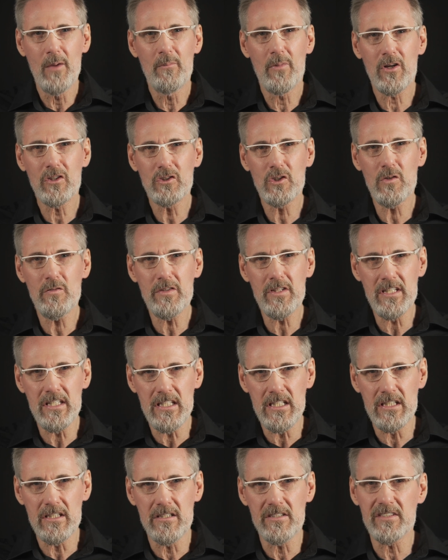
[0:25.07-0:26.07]
because over the
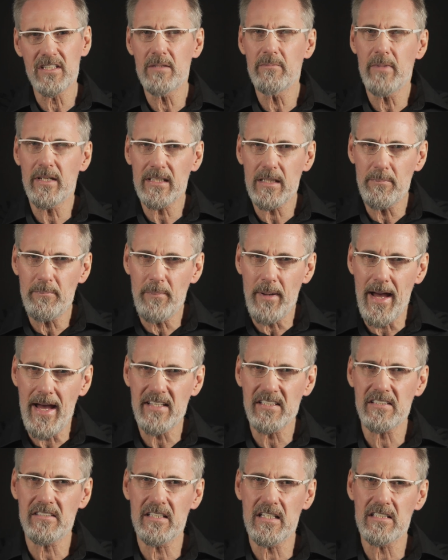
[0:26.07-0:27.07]
years, in my
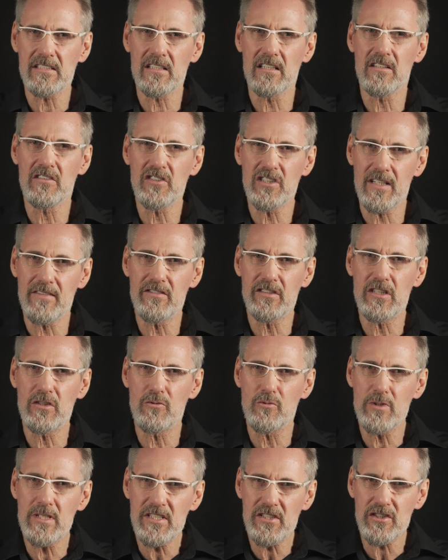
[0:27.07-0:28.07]
capacity as a longevity
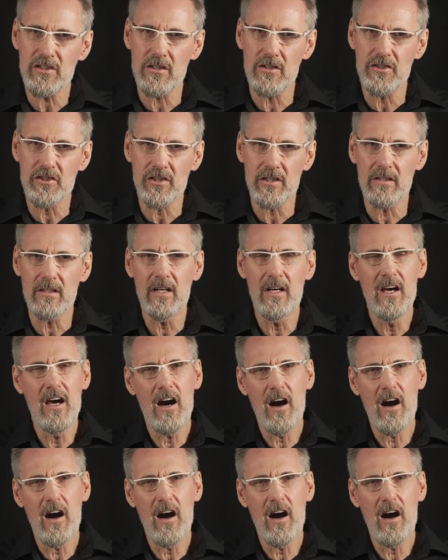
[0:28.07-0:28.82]
researcher,